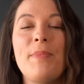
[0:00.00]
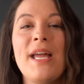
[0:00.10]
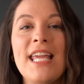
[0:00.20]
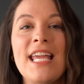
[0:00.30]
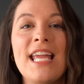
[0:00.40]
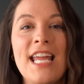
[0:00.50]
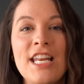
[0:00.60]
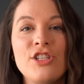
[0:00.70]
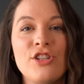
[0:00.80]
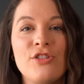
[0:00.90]
picking
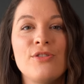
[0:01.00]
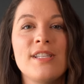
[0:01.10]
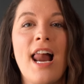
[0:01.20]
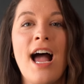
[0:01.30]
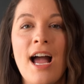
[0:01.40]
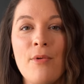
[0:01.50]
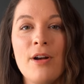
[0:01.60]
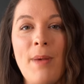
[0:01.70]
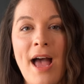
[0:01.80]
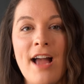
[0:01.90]
any shoes that I want
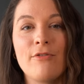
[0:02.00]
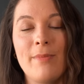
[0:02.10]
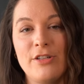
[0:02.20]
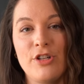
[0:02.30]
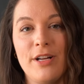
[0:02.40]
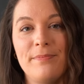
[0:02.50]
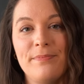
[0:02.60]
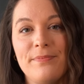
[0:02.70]
to pack for my trip.